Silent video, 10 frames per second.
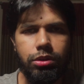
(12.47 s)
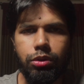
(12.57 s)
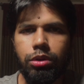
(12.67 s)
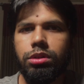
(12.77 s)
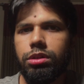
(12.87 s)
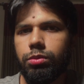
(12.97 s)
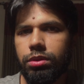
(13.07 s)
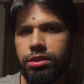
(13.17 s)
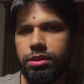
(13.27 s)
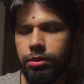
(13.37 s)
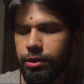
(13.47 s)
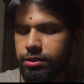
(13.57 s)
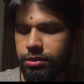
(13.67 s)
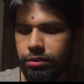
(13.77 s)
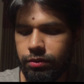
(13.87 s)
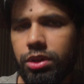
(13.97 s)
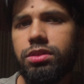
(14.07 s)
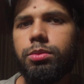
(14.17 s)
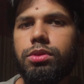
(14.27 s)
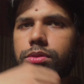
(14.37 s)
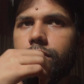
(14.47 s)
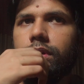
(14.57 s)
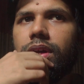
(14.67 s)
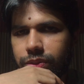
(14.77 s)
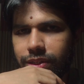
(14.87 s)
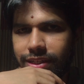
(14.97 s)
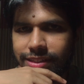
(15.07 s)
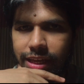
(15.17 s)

wanted to continue with the series. In today's episode, I'll actually